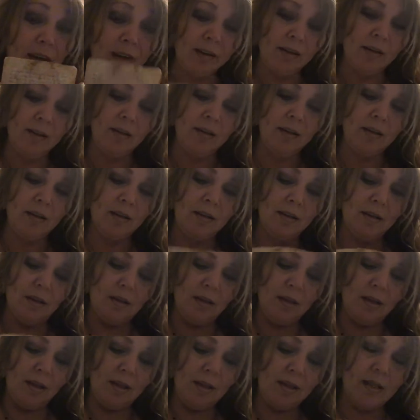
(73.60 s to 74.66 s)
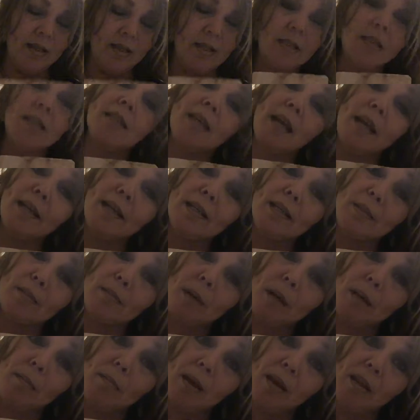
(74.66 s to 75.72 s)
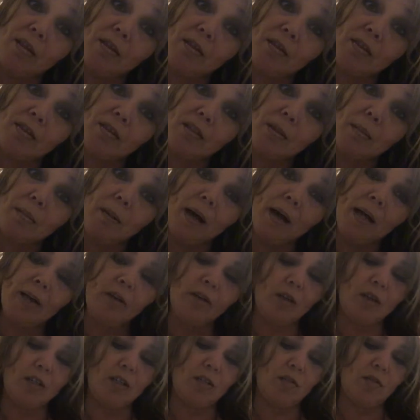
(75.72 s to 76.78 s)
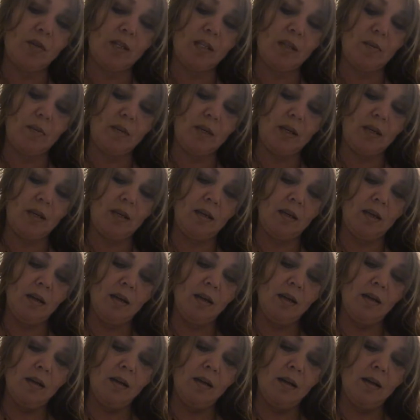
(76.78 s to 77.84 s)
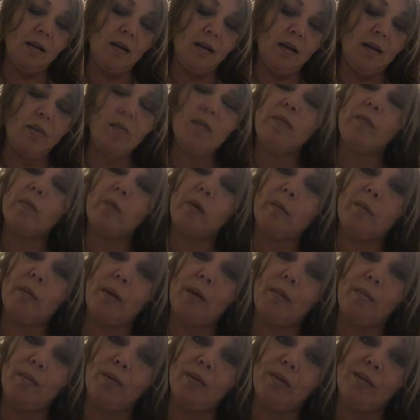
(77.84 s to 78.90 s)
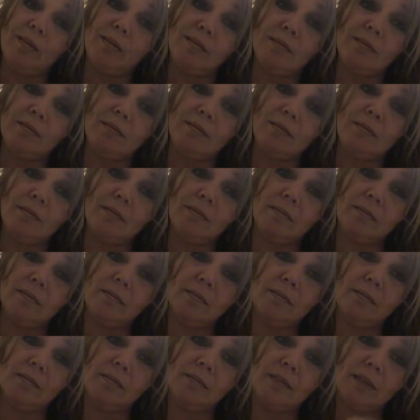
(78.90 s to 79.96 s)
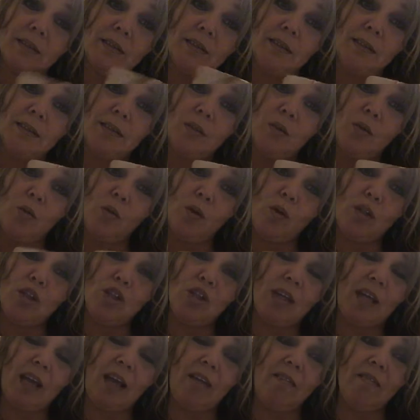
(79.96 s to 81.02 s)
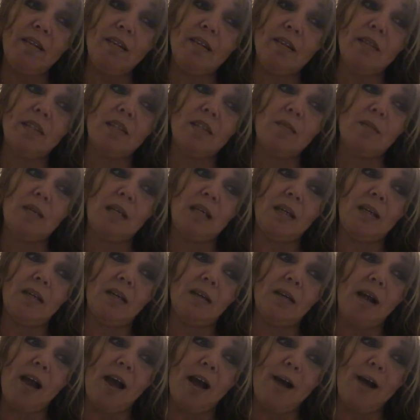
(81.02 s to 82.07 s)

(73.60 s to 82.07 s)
here, this contains my mother's pie crust recipe. I don't even remember when she gave this to me,